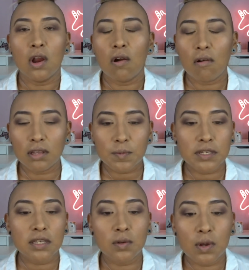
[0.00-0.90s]
All up
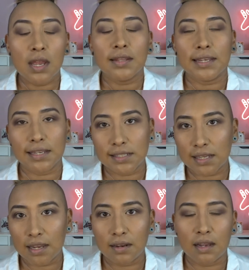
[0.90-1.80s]
to you. Like I
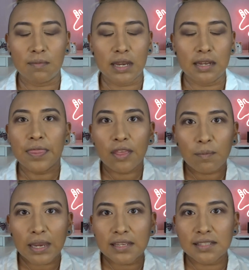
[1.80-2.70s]
said, I mean, the
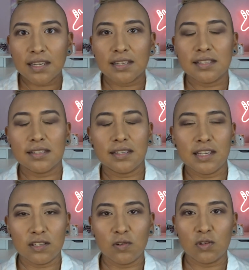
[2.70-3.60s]
basics
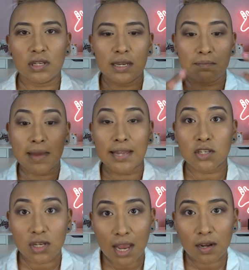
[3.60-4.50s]
is usually matte
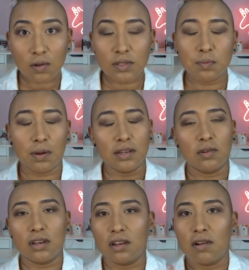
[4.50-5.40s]
shadows, but you
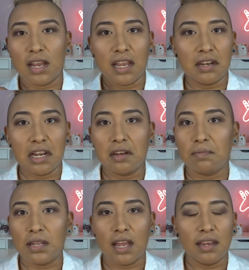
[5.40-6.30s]
can go ahead and
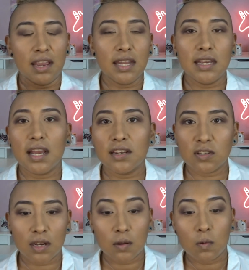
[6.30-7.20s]
apply any kind of
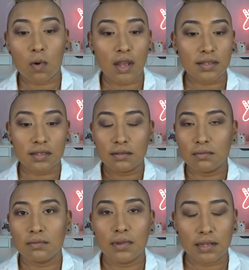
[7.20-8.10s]
shadow you want.
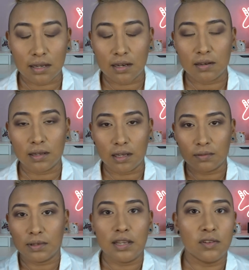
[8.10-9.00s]
At the end of the day,
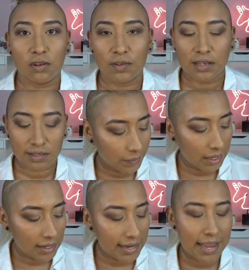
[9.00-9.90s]
is your face.
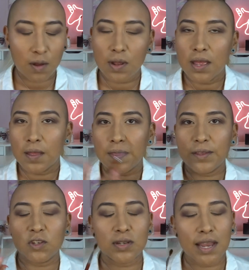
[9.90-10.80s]
Now, the
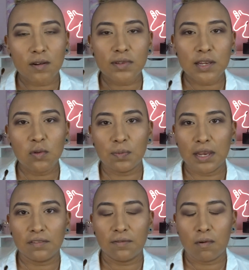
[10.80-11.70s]
shadow that you
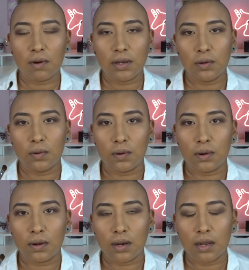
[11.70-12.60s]
pick for
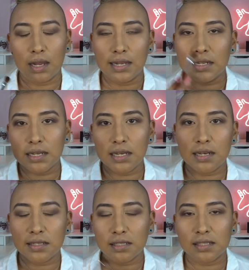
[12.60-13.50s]
your lid
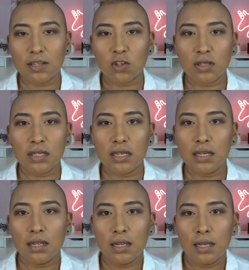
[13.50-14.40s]
is essentially